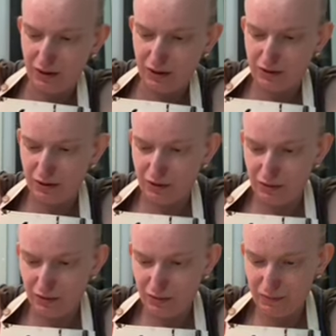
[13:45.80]

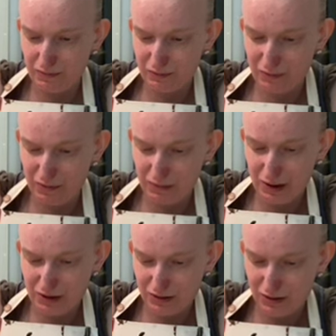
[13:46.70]
So up from the
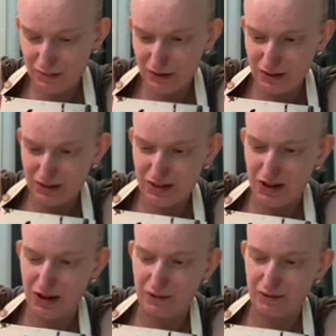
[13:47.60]
bottom,
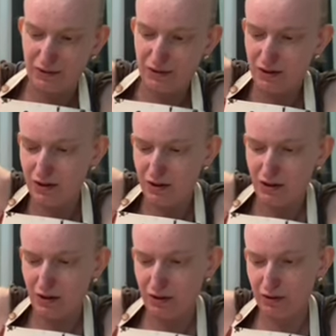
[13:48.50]
down,
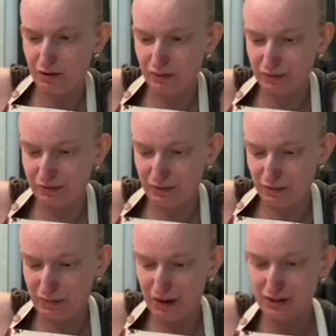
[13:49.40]
up
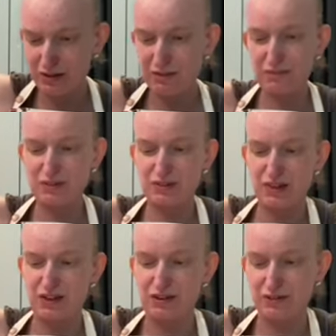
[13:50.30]
from the bottom,
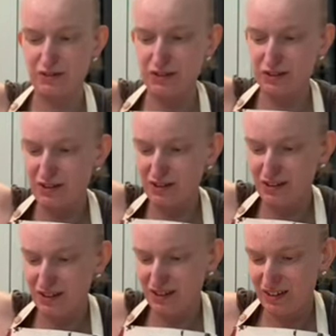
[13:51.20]
down,
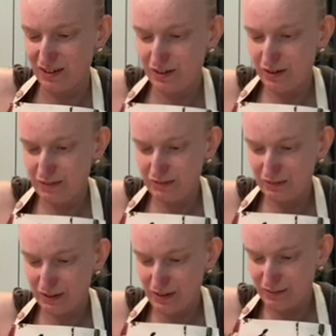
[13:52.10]
up
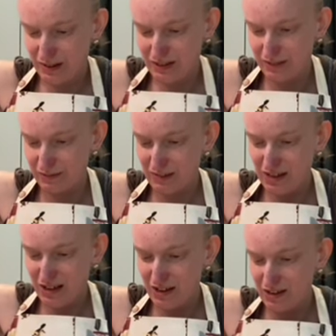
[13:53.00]
from the bottom,
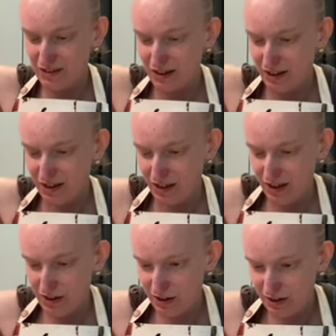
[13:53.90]
down,
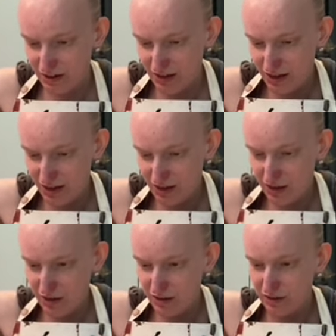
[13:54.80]
and you
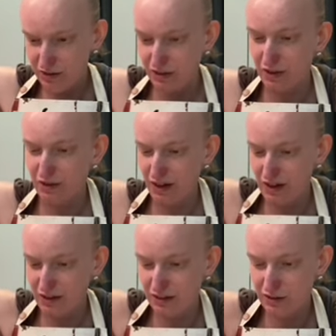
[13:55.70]
continue to do
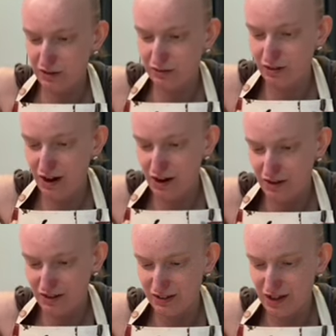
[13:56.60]
this. Try
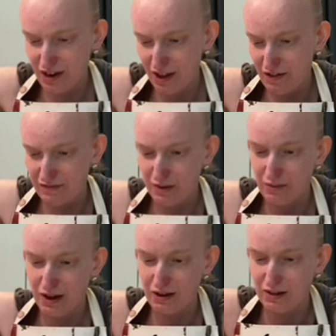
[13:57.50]
not to get it
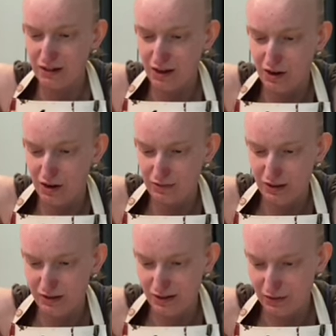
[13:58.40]
everywhere, because I know
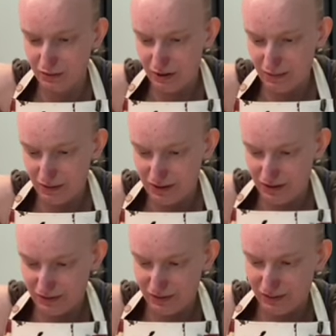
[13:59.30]
it's incredibly
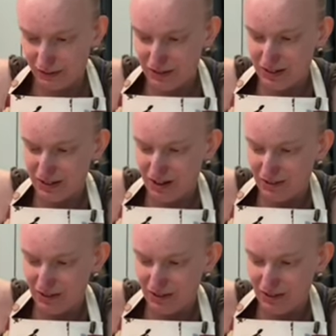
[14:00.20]
difficult to do